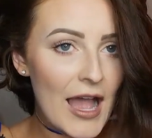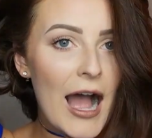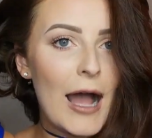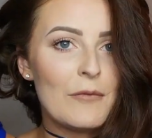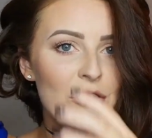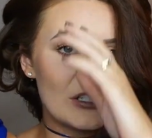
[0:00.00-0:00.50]

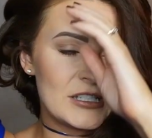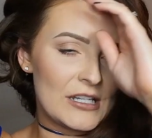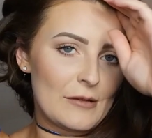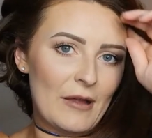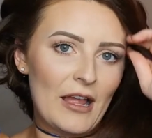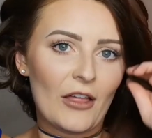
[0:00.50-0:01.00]
I'm used
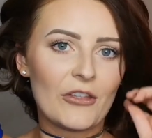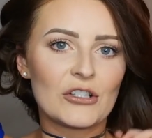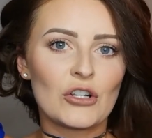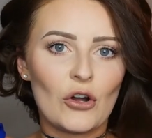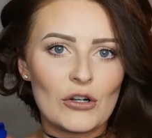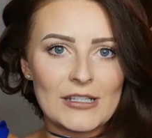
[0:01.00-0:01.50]
to, my other
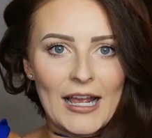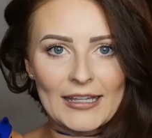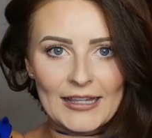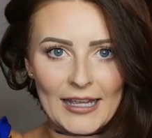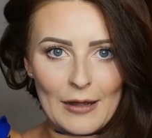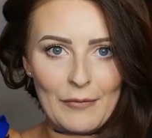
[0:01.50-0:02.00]
tongs had
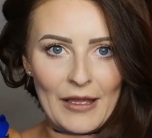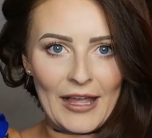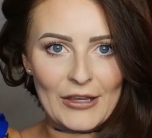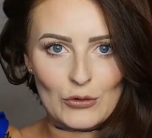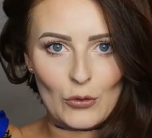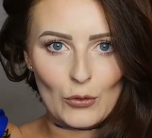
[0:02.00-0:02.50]
like a bit I
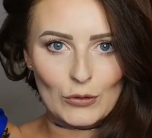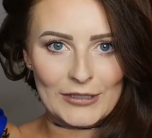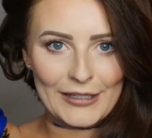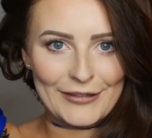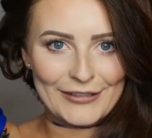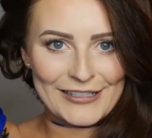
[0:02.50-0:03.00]
could hold
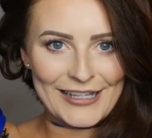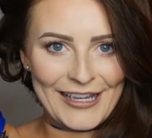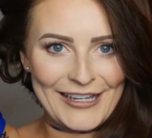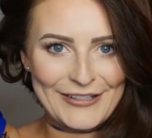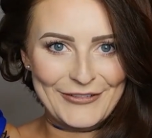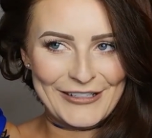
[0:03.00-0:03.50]
either
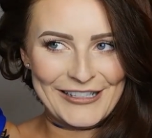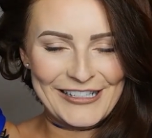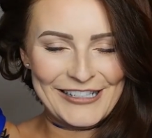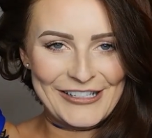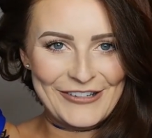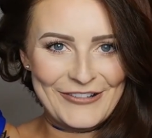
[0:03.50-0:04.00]
side, whereas
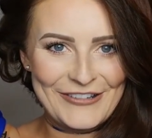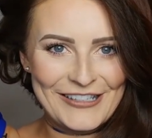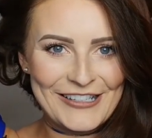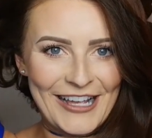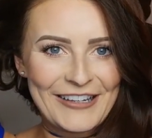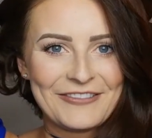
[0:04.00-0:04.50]
these don't.
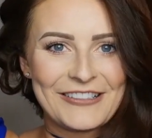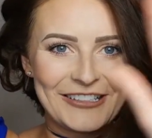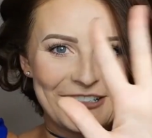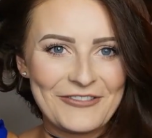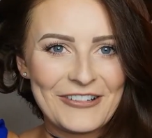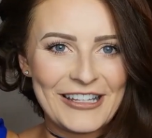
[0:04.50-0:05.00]
So I
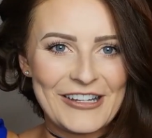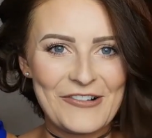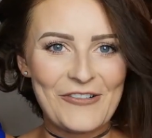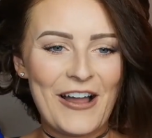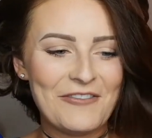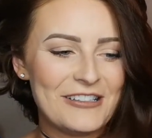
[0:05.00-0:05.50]
don't really know
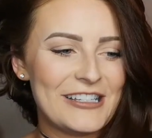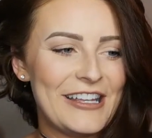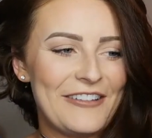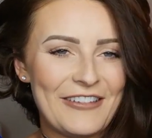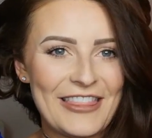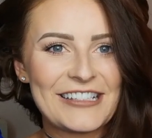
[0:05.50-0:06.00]
what I'm
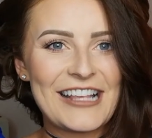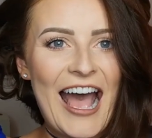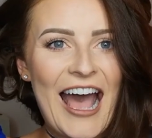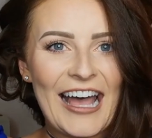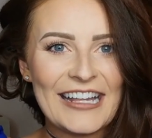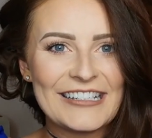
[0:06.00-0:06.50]
doing with this
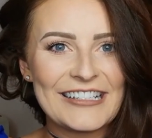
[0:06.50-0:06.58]
hand.